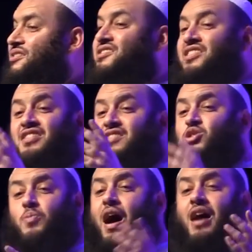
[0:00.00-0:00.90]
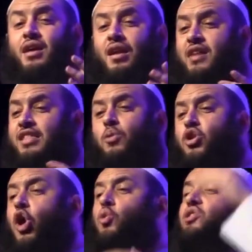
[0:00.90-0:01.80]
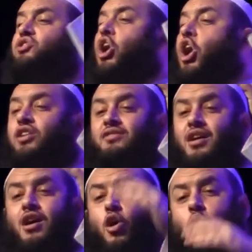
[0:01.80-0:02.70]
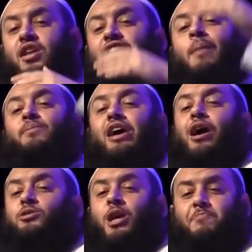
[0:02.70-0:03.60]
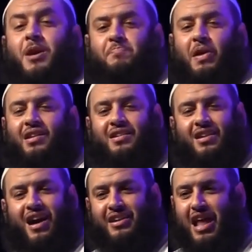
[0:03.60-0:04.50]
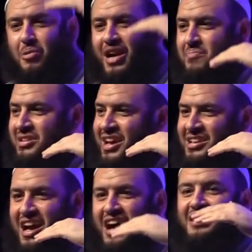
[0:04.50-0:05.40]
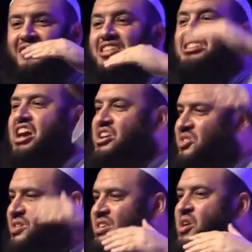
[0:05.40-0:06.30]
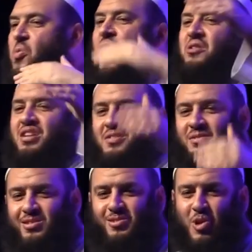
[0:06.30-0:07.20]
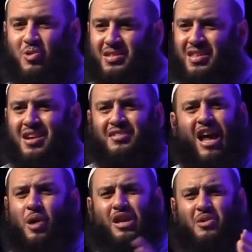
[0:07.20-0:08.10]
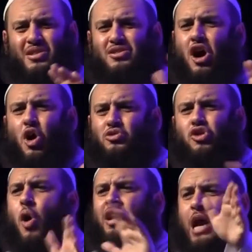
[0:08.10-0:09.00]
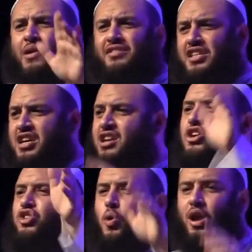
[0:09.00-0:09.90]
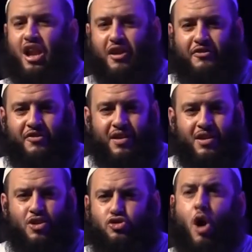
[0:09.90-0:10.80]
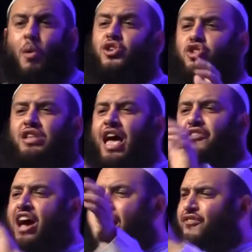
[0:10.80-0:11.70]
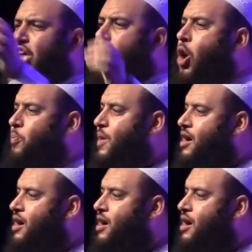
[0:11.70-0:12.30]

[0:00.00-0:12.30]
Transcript: diseases, subhanAllah, that we always heard only come to elder people are now coming at young teenagers. We are hearing the stories. Now there is no, no guarantee you will live. No one should ever have the hope,